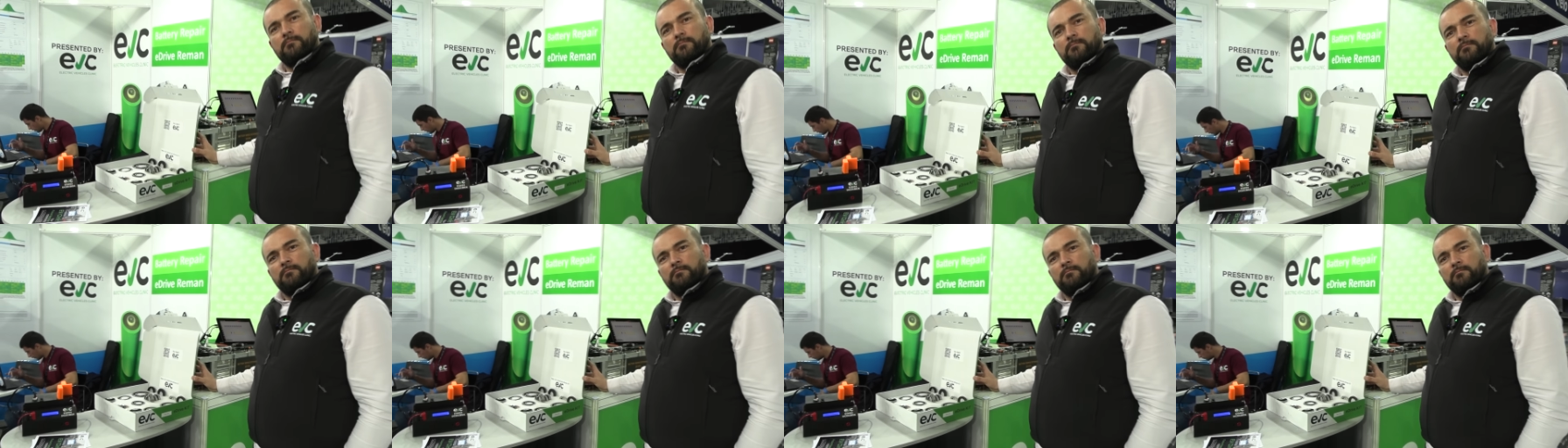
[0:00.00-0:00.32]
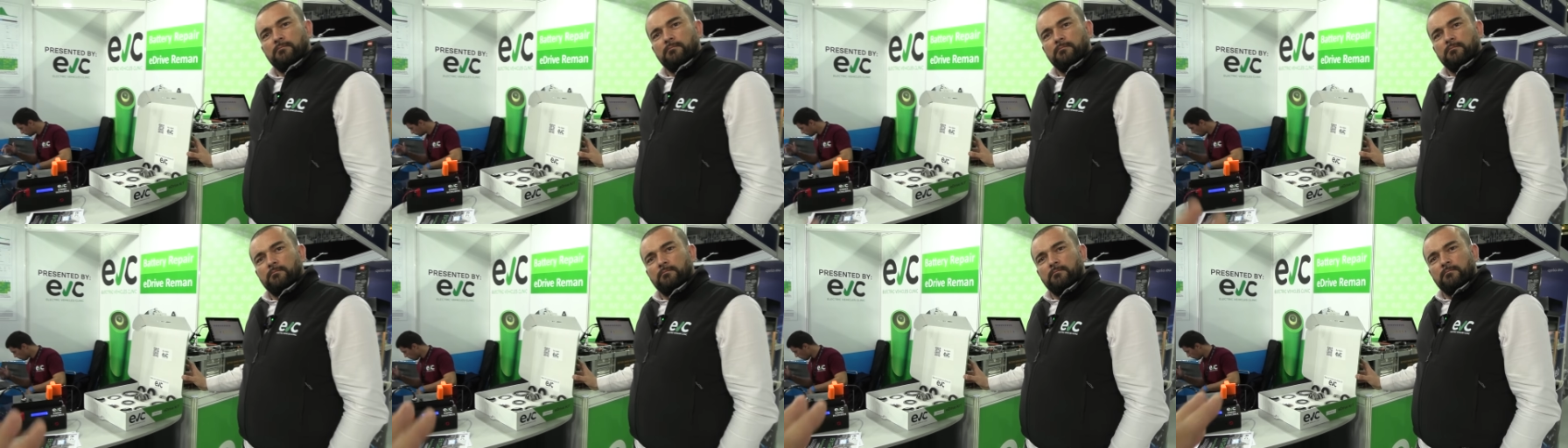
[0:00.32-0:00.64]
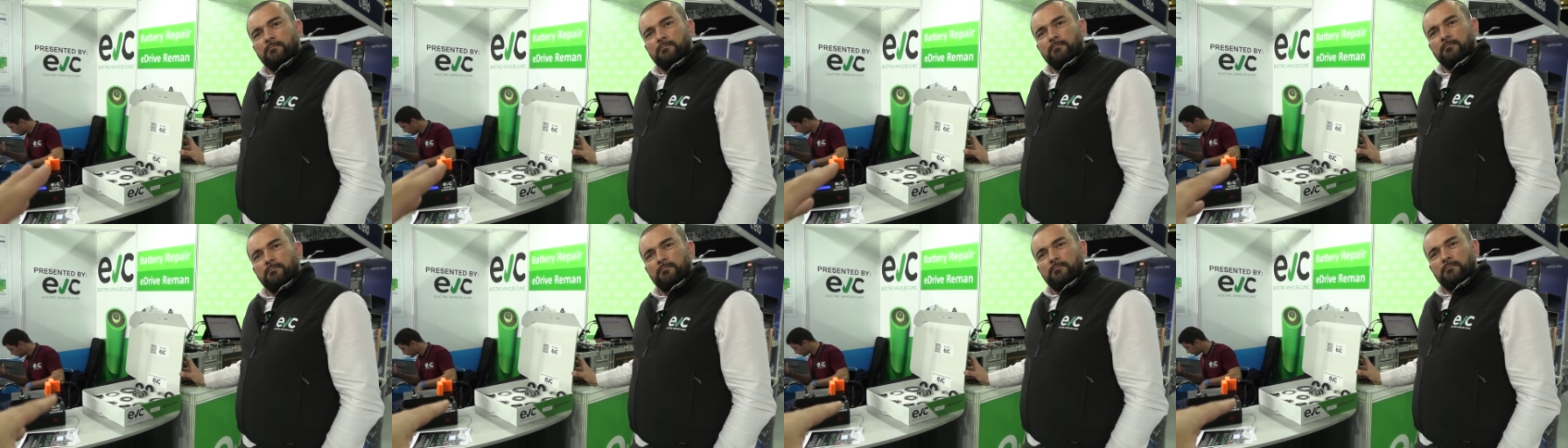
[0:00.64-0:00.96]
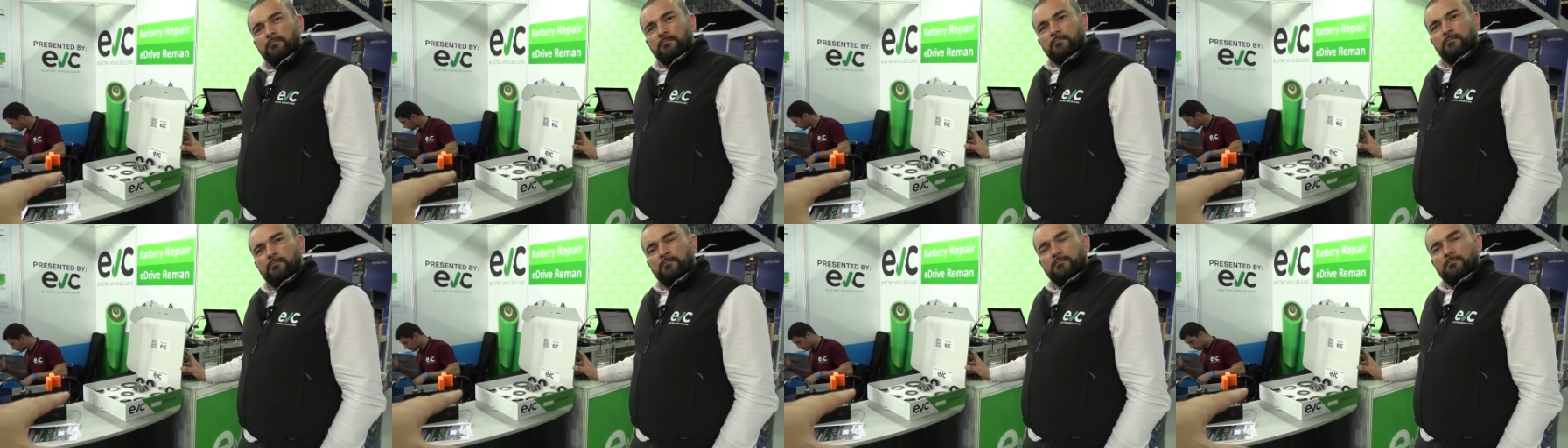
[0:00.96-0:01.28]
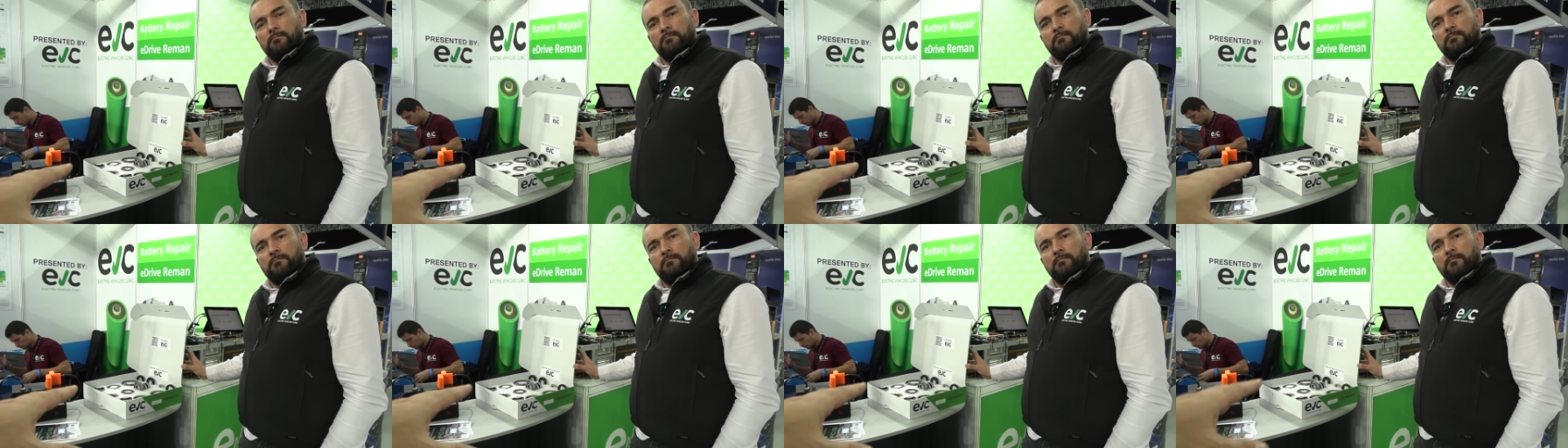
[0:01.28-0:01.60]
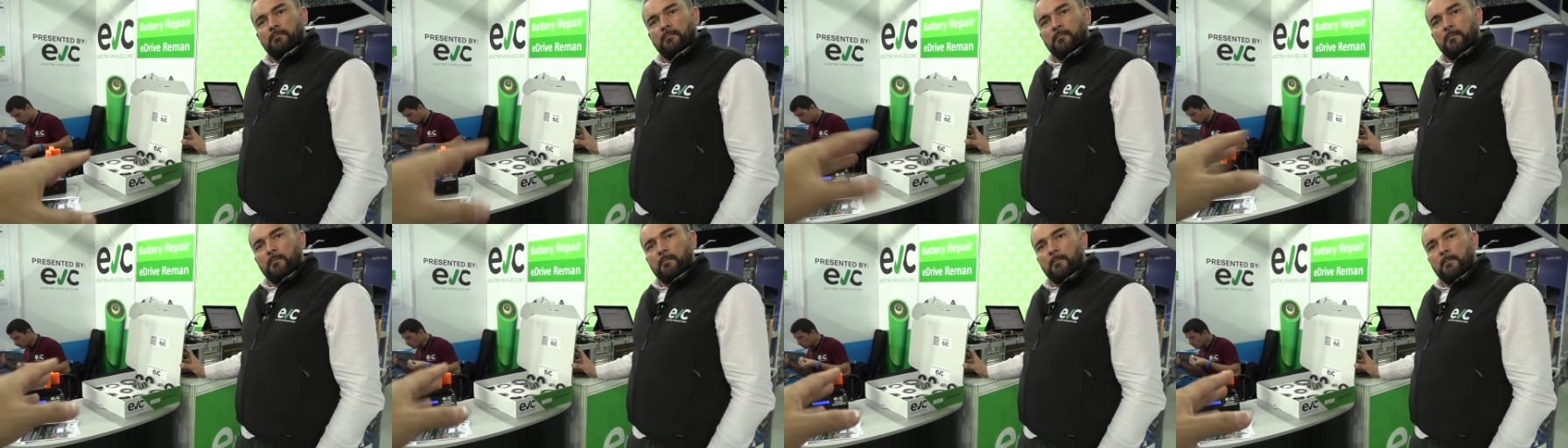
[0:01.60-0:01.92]
Teslas do you recommend
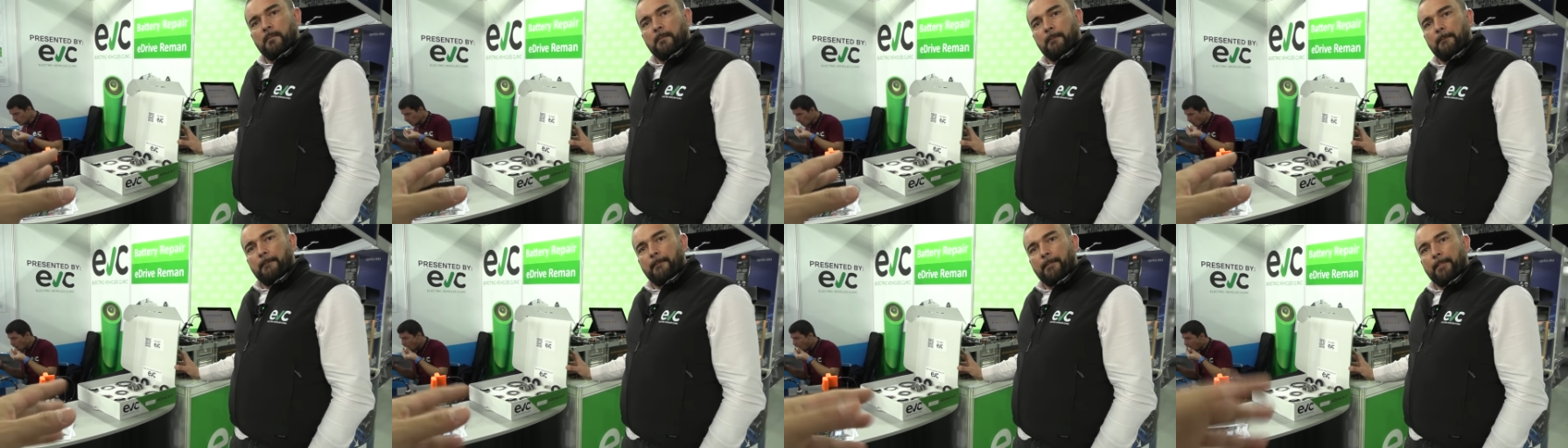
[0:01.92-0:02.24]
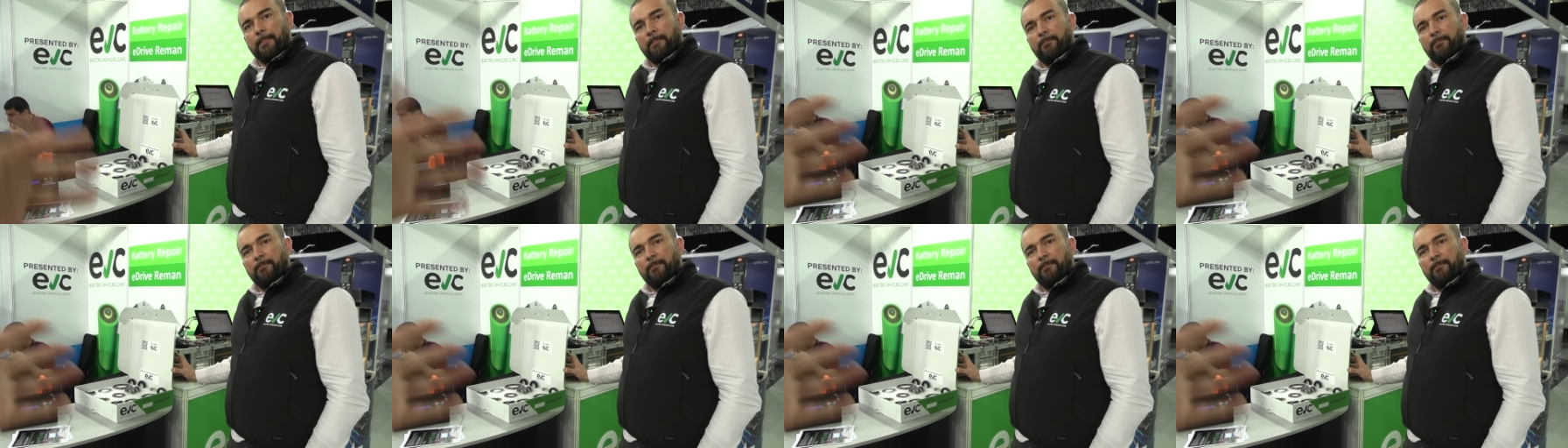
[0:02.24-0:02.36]
that they get it?